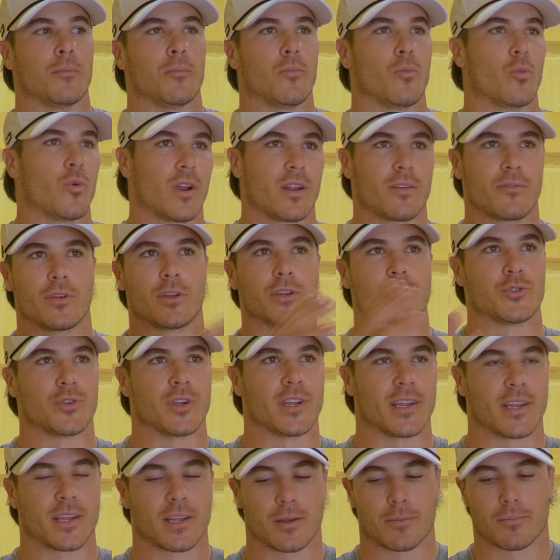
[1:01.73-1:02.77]
Whatever you
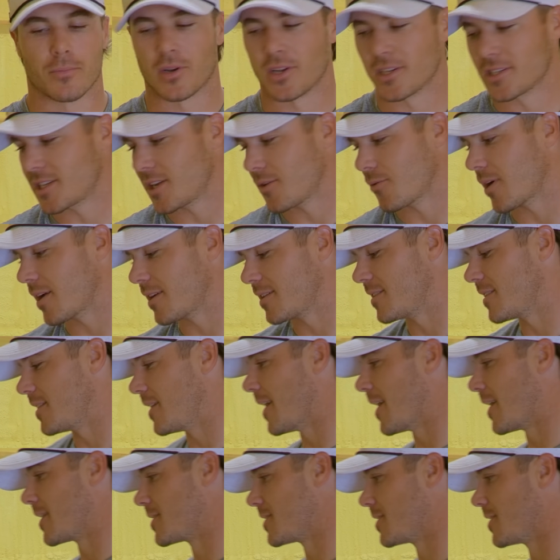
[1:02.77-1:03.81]
drink, but let's get right into the
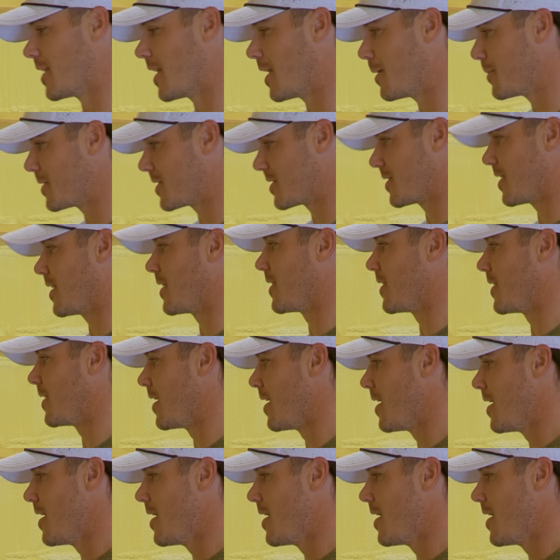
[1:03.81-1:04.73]
action. I'm excited.